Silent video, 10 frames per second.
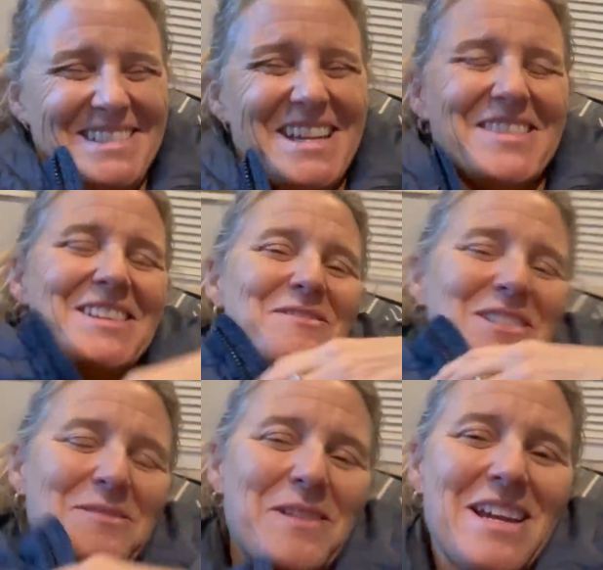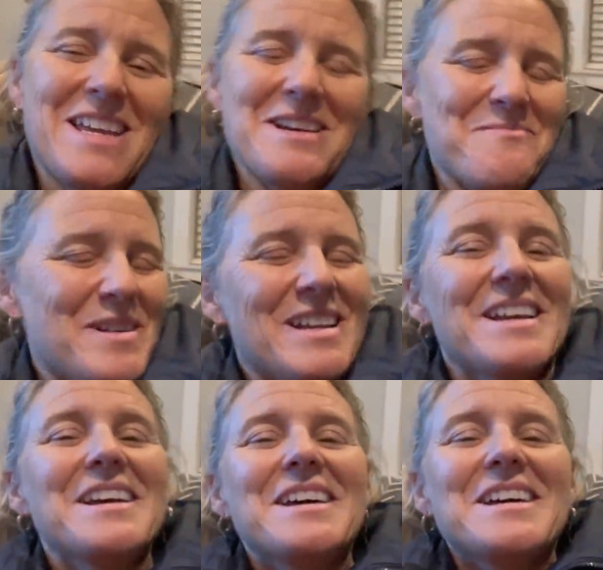not that he would tell me I can't, but
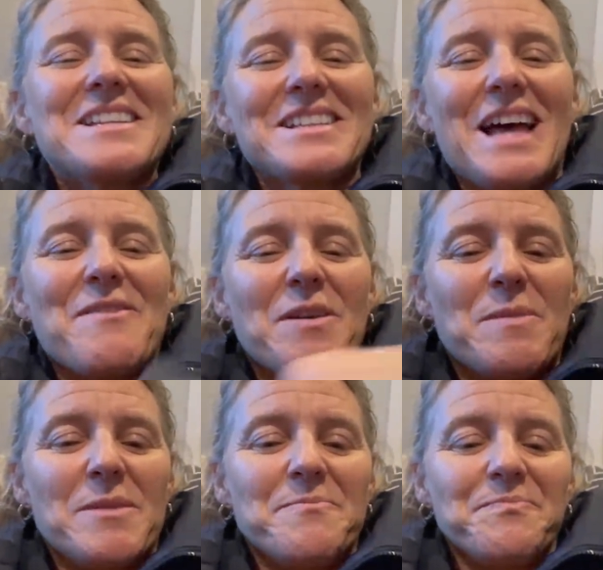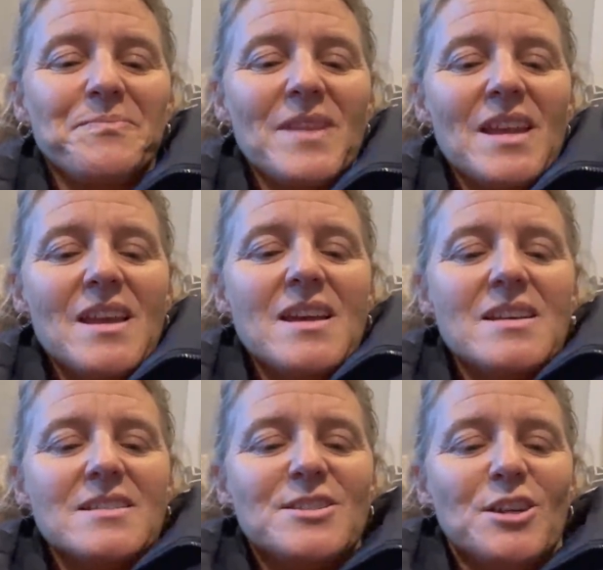to laugh at me.
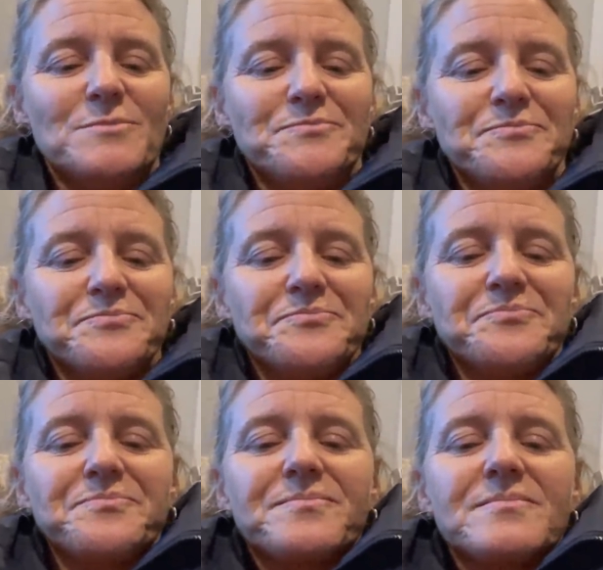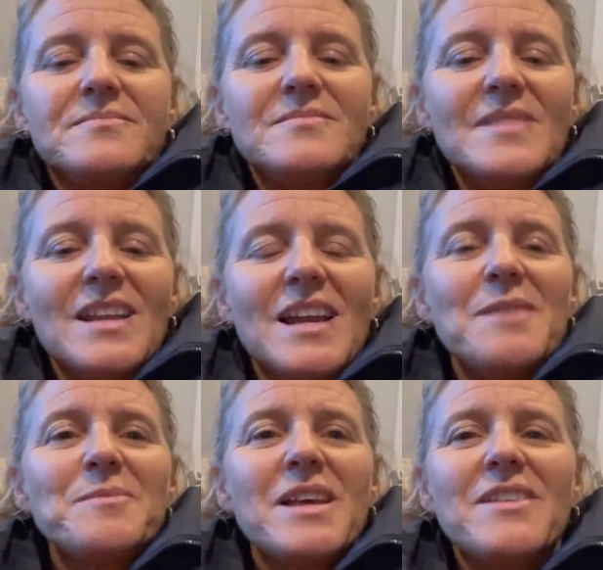So
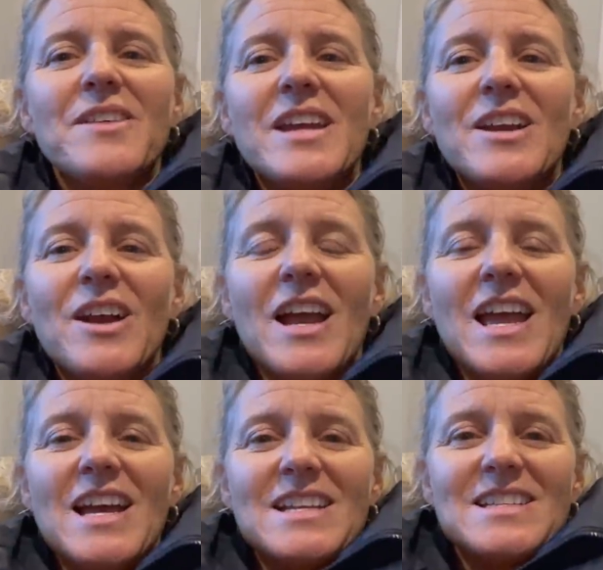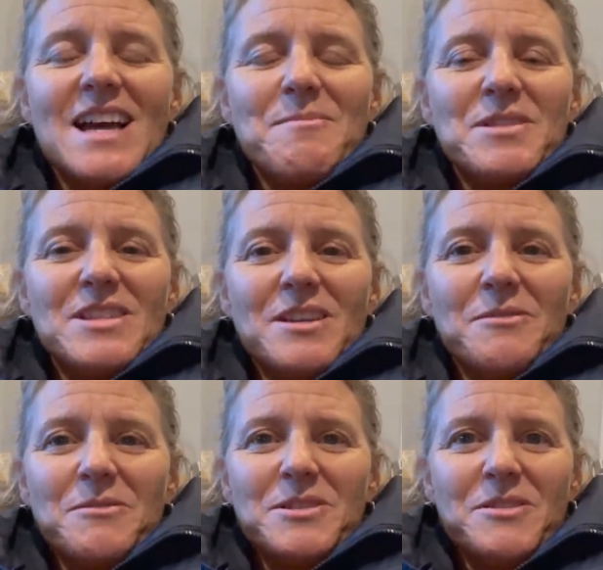I'm laying right here and I'm going to tell you
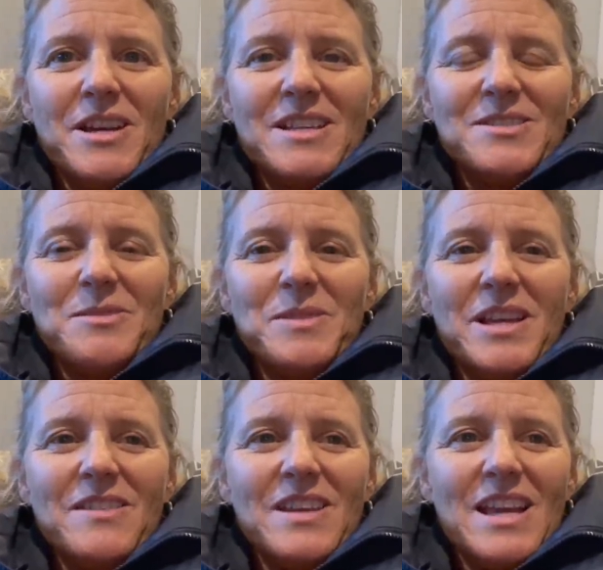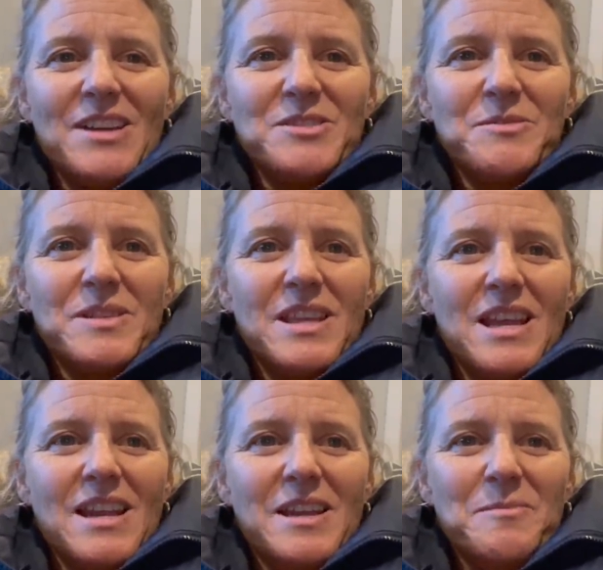what we're doing. So I'm laying on the couch with
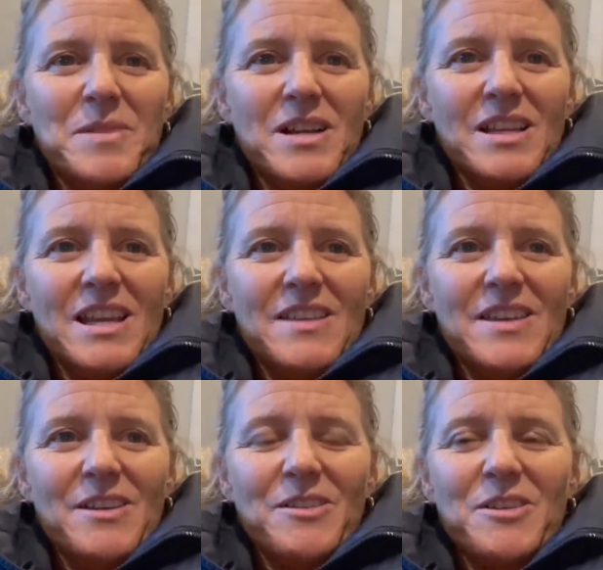Katie and Molly and they are